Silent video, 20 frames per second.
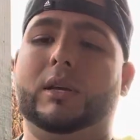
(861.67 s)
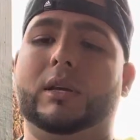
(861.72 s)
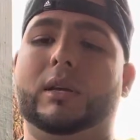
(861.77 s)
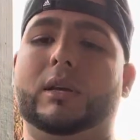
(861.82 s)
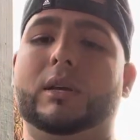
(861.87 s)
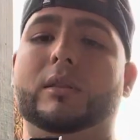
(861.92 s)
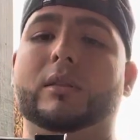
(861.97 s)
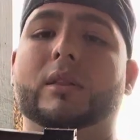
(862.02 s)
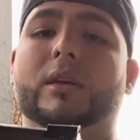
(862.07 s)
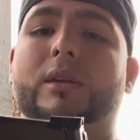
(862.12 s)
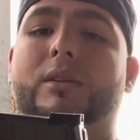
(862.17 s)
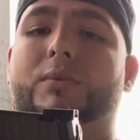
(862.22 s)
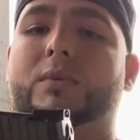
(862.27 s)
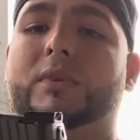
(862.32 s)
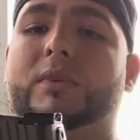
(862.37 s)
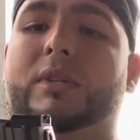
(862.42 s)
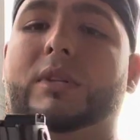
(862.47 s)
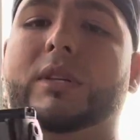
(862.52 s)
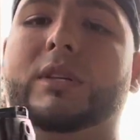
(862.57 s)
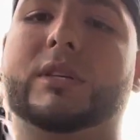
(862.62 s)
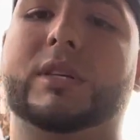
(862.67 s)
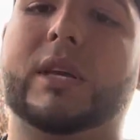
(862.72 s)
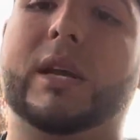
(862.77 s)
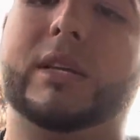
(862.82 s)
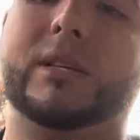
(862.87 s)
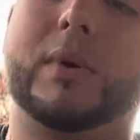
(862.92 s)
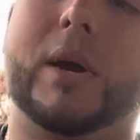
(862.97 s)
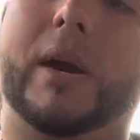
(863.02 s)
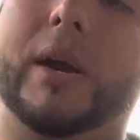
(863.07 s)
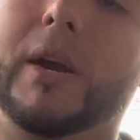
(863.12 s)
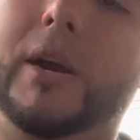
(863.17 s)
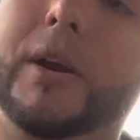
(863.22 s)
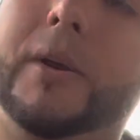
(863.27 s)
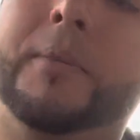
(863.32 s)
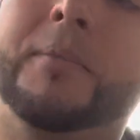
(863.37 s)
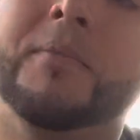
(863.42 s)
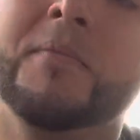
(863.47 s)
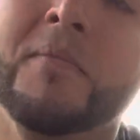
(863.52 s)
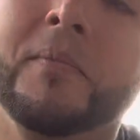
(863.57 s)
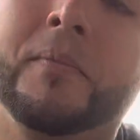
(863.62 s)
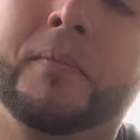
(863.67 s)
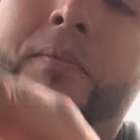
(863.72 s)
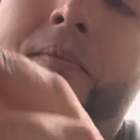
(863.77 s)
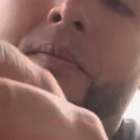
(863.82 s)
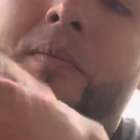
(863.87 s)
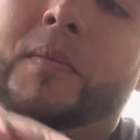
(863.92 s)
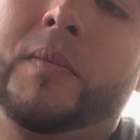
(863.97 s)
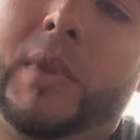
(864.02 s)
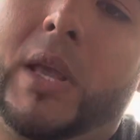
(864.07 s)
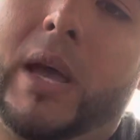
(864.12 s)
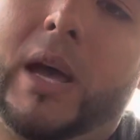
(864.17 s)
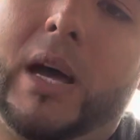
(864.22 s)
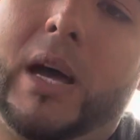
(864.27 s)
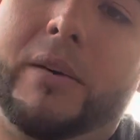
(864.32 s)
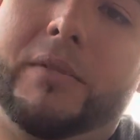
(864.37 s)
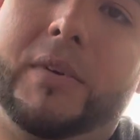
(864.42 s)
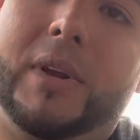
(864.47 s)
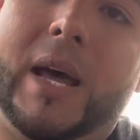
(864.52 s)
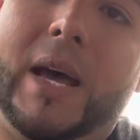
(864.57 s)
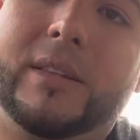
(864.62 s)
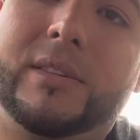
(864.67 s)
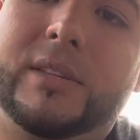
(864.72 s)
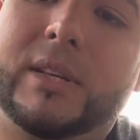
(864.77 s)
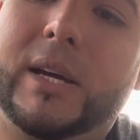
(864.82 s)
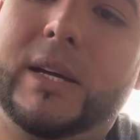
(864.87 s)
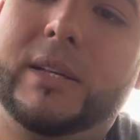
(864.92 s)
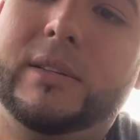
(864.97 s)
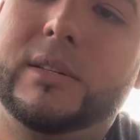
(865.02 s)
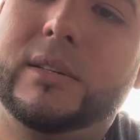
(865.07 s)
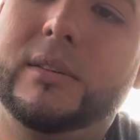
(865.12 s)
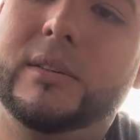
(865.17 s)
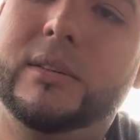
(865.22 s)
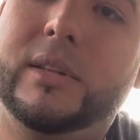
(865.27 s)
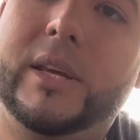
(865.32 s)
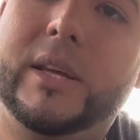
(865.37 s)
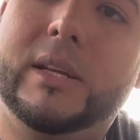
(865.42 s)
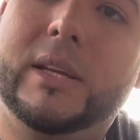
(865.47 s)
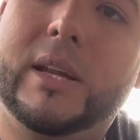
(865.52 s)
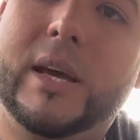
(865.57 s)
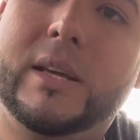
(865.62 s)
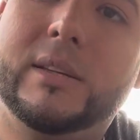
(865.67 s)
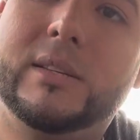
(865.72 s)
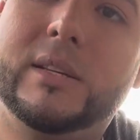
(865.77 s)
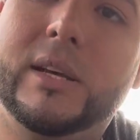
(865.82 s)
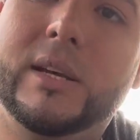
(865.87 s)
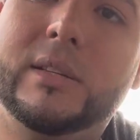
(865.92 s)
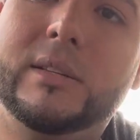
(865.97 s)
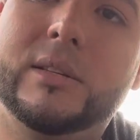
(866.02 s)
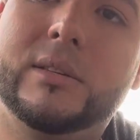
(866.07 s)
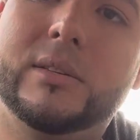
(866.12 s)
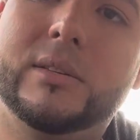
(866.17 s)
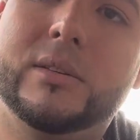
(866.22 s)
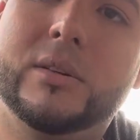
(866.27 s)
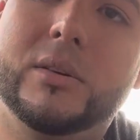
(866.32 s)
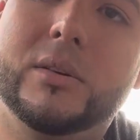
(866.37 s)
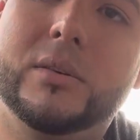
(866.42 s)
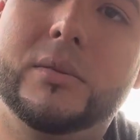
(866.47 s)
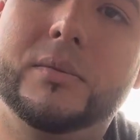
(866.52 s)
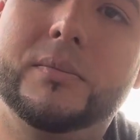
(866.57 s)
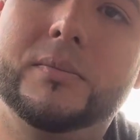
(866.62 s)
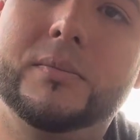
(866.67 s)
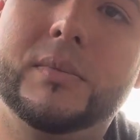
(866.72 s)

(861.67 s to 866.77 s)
In this case right here, I have night sights, day and night sights. So